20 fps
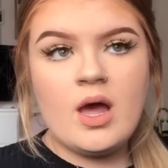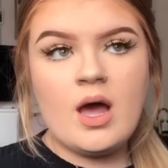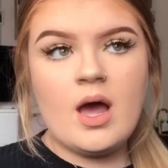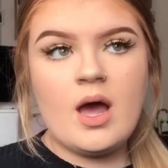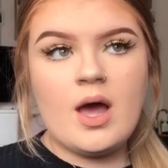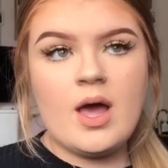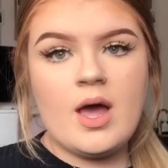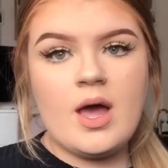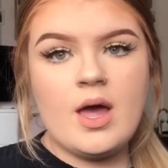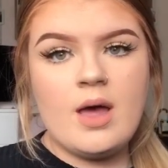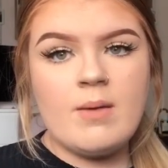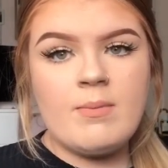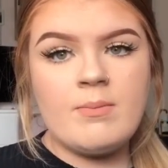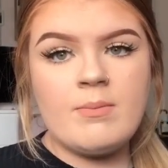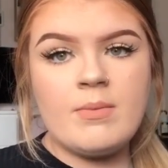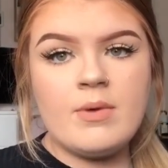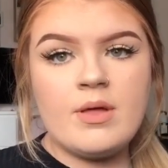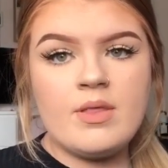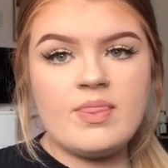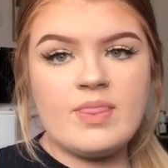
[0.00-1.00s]
They
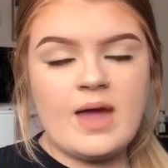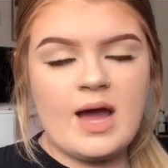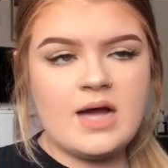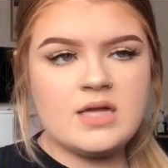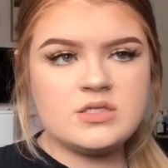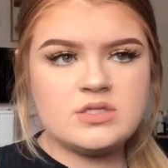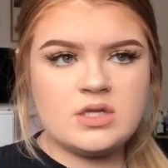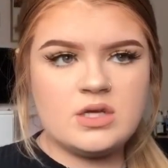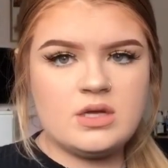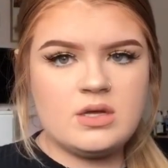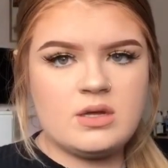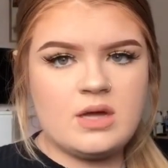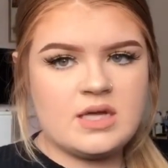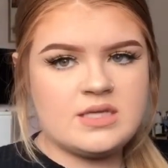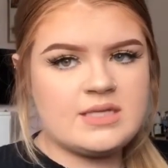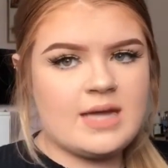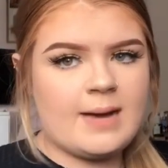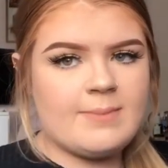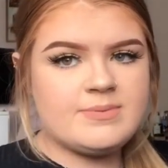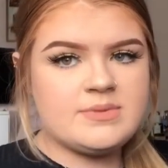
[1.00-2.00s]
had to
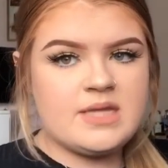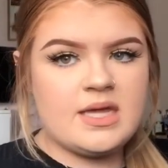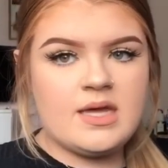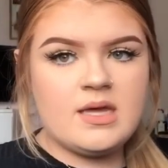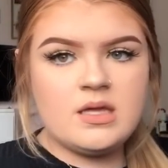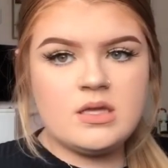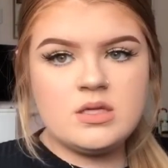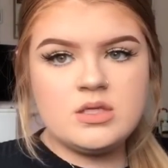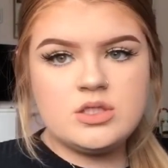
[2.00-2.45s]
adapt it